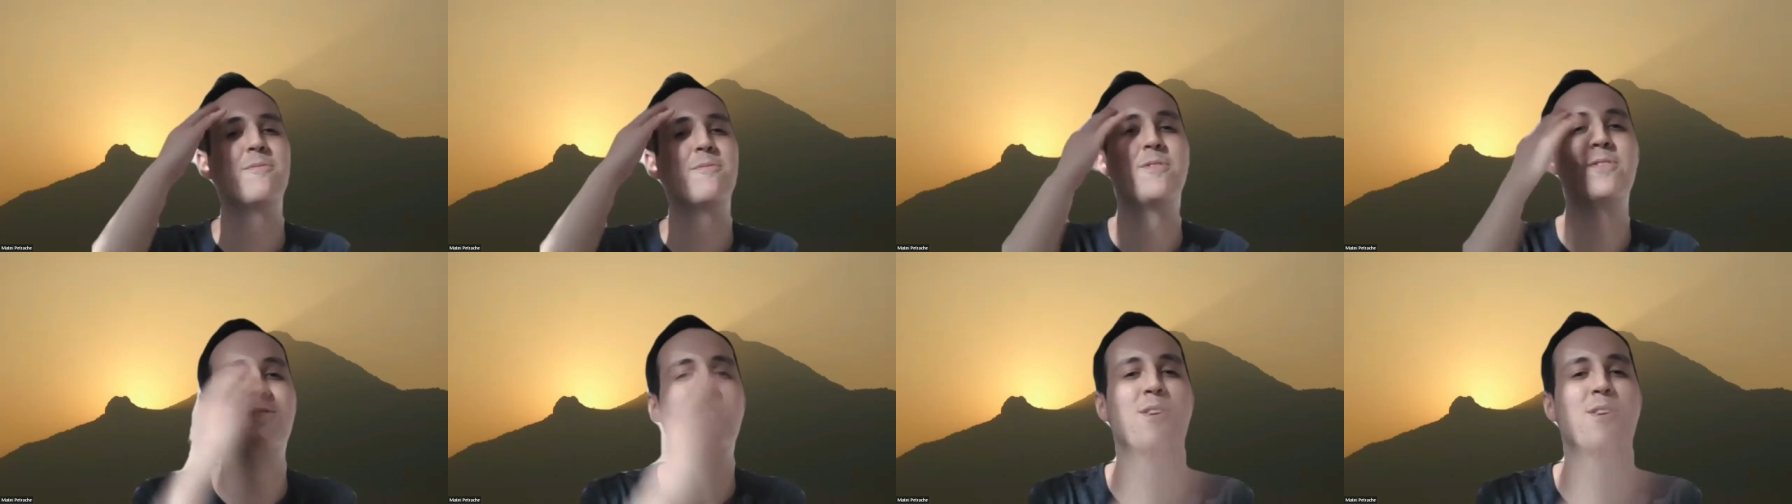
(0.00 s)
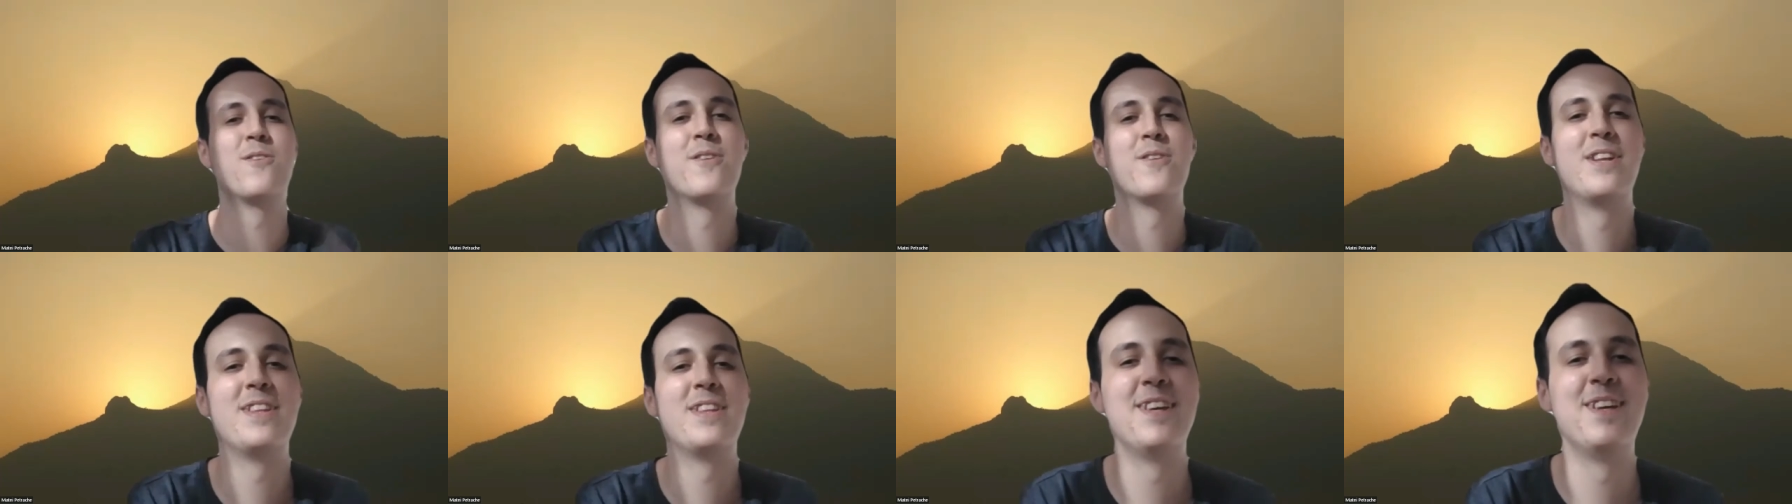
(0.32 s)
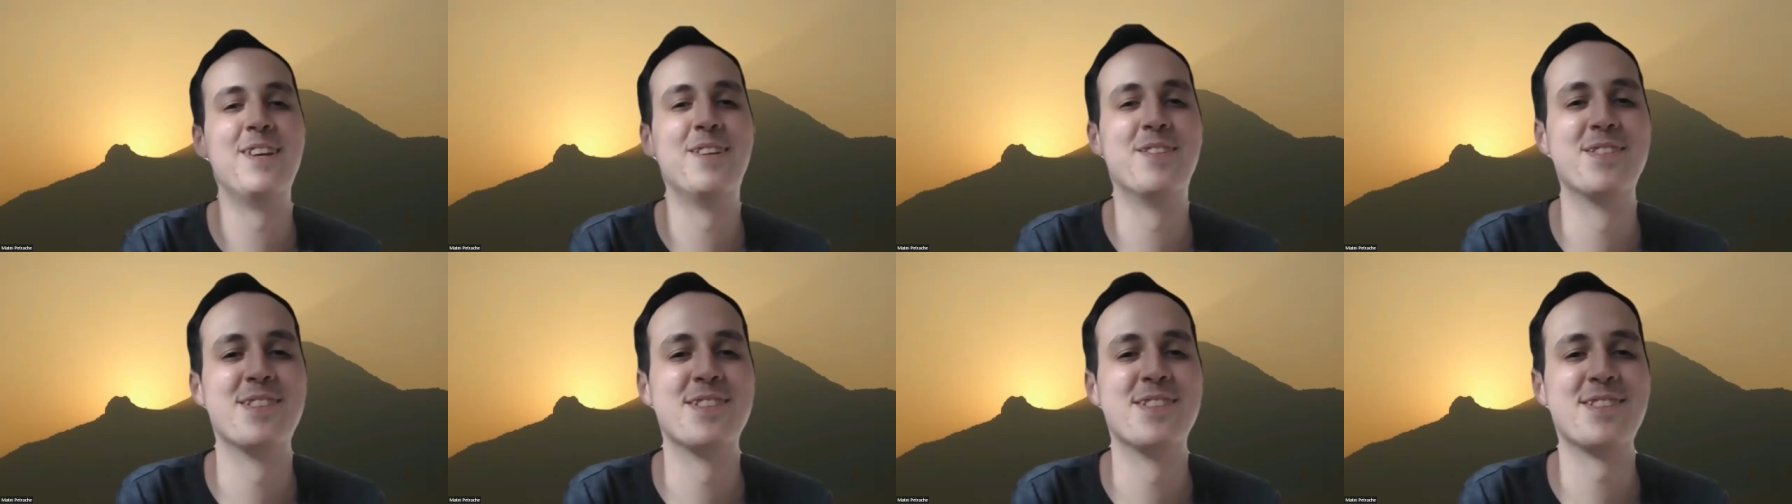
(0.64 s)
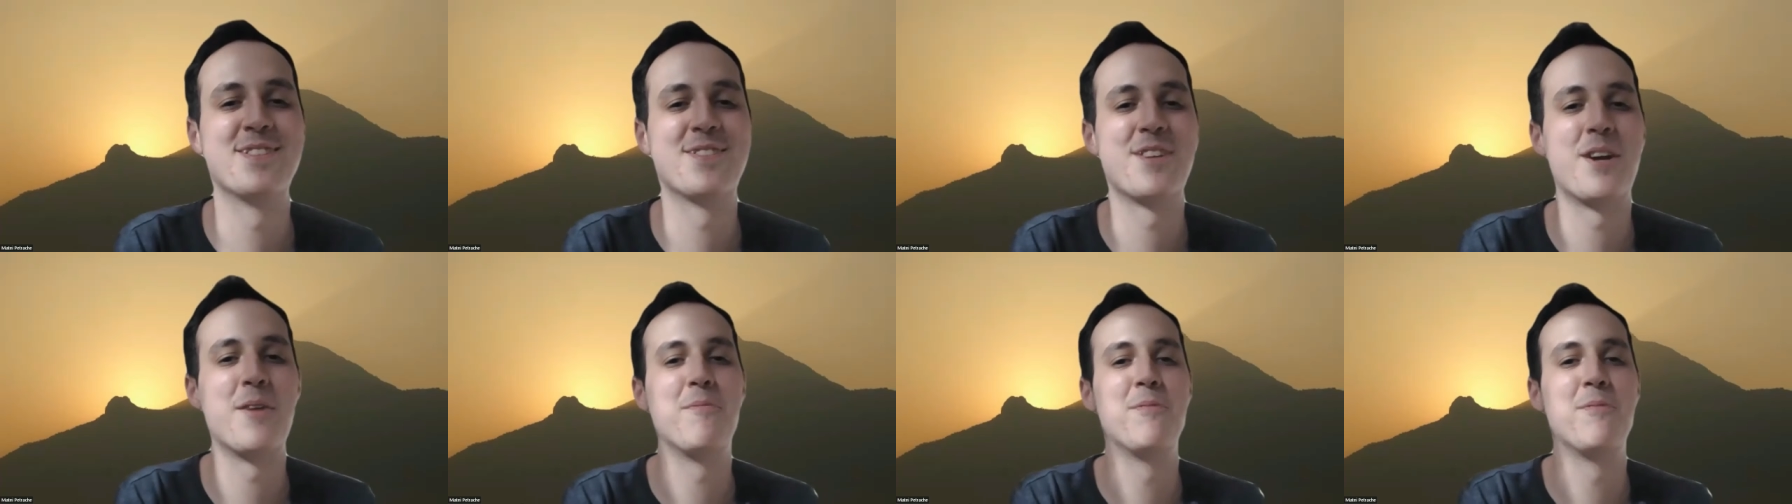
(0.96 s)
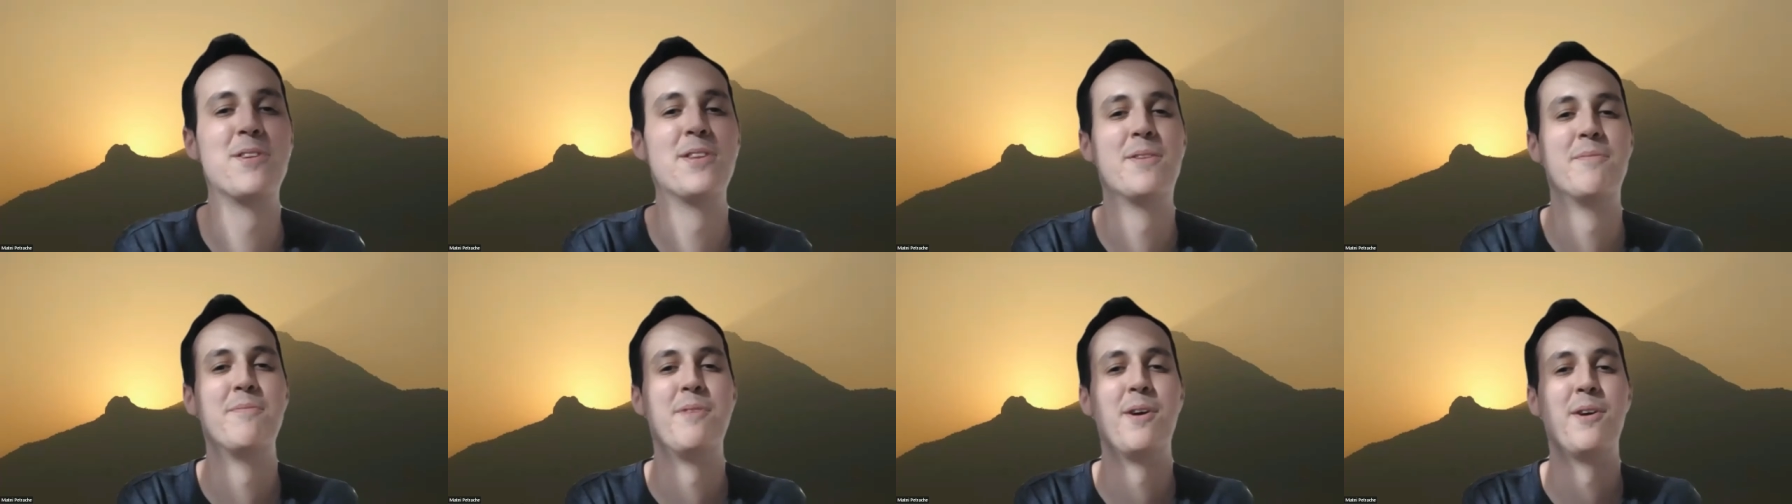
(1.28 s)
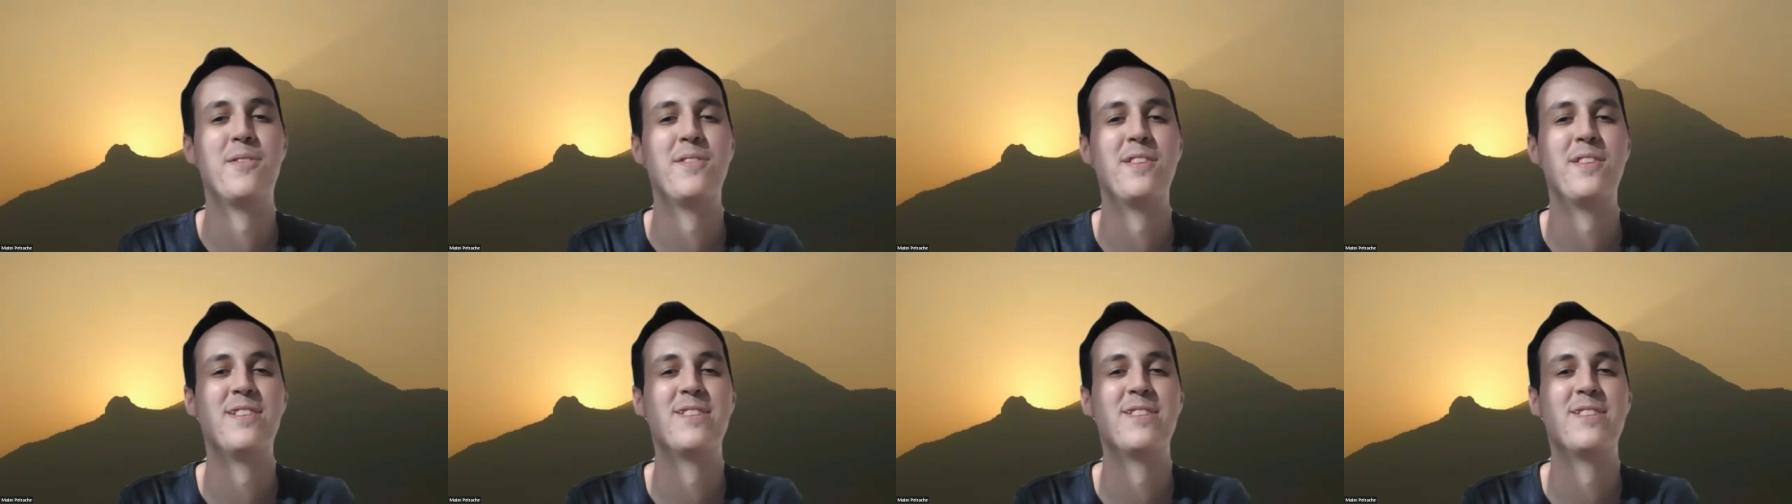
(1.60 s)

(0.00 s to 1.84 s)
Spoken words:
was already just troubled about